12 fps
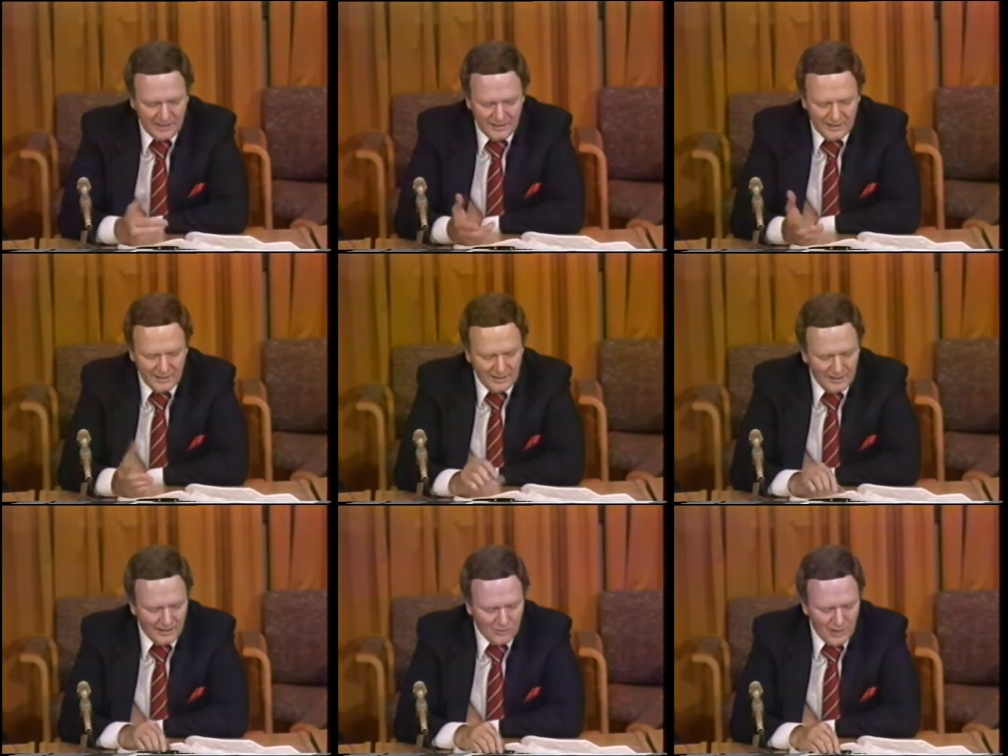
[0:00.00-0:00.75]

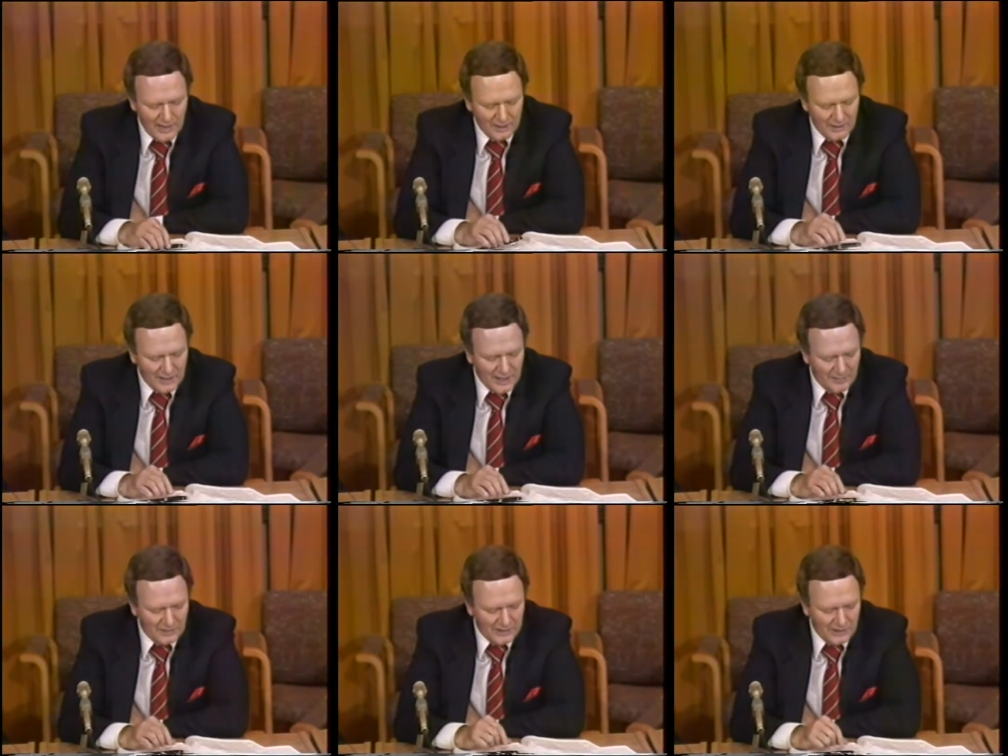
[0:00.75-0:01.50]
uh, a record
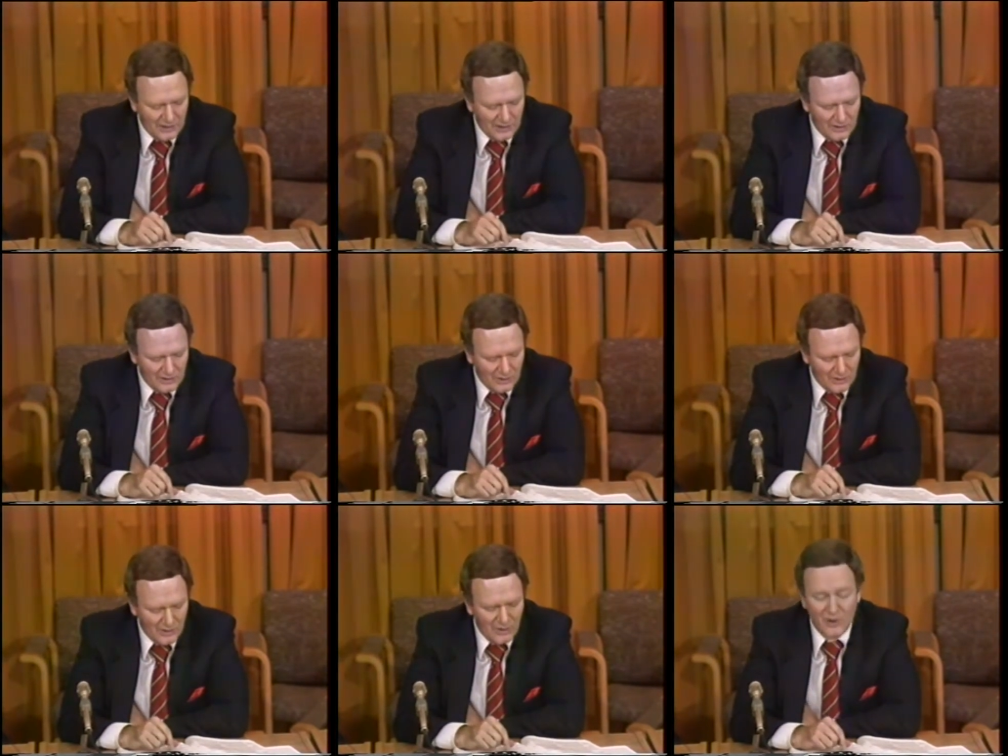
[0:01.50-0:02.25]
kept in the
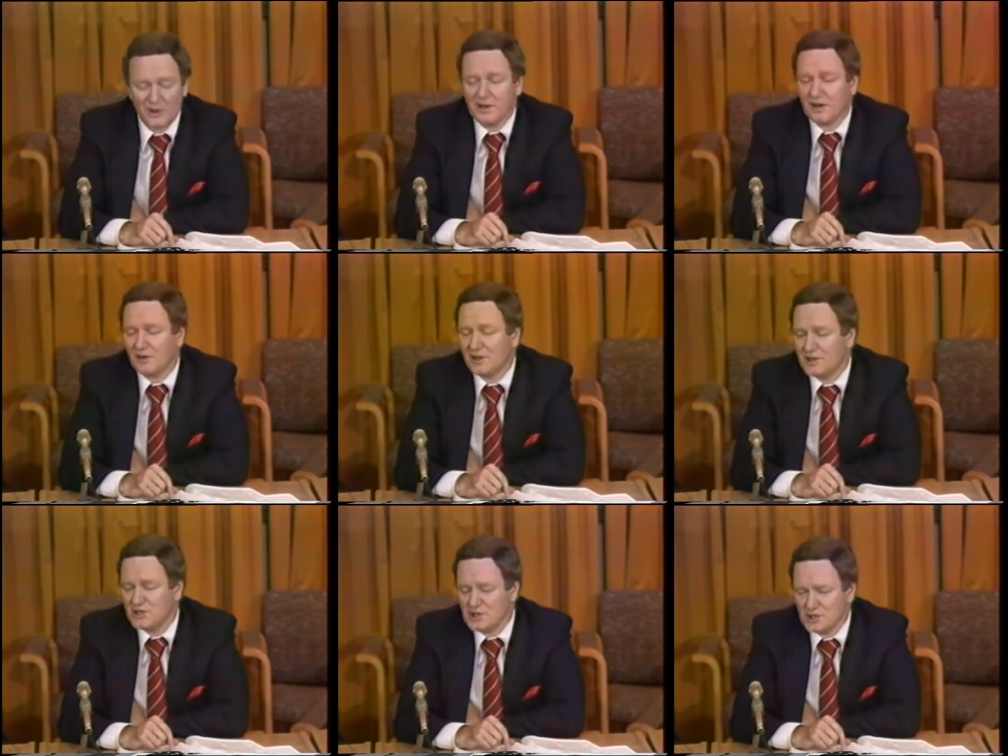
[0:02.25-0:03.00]

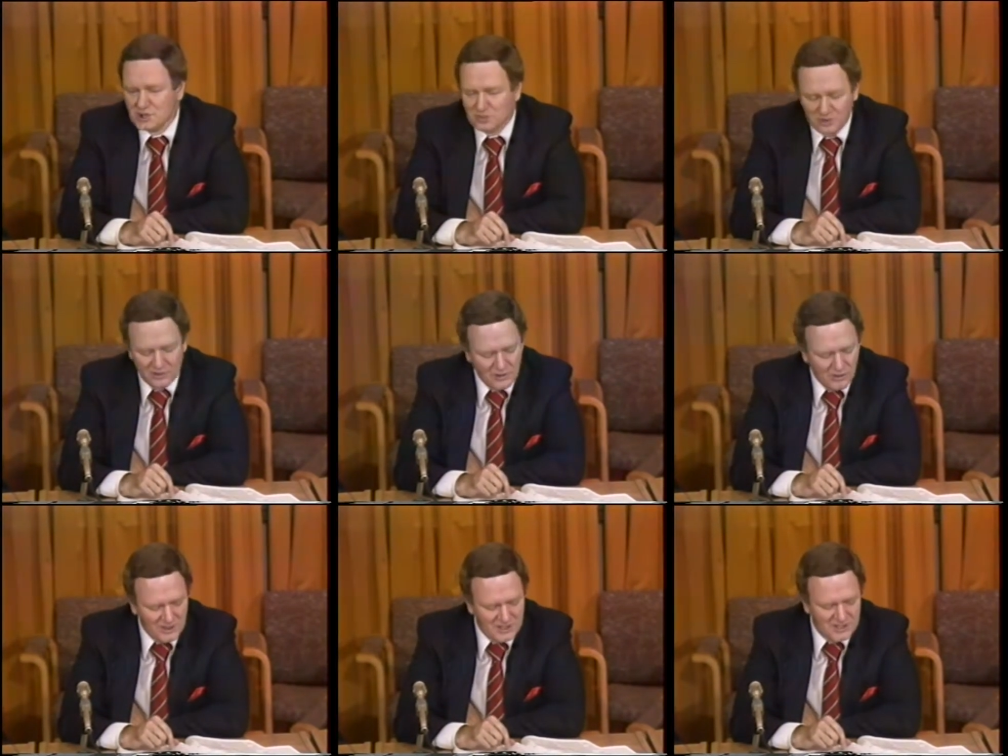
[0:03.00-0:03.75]
ordinary and usual
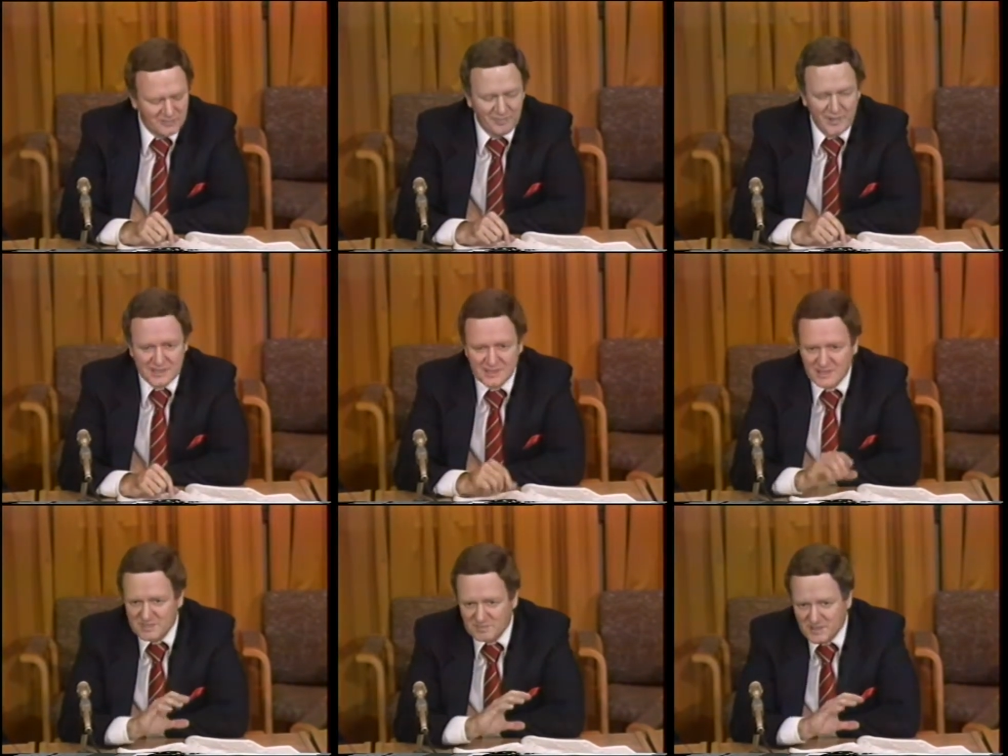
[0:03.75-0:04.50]
course of
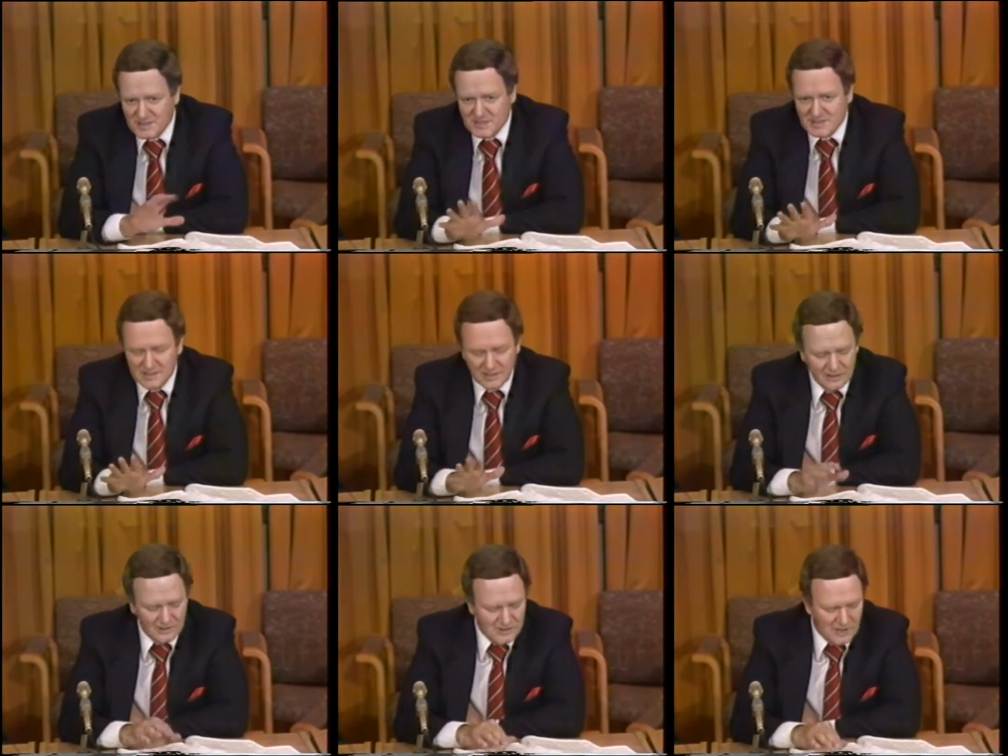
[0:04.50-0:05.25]
business. Business includes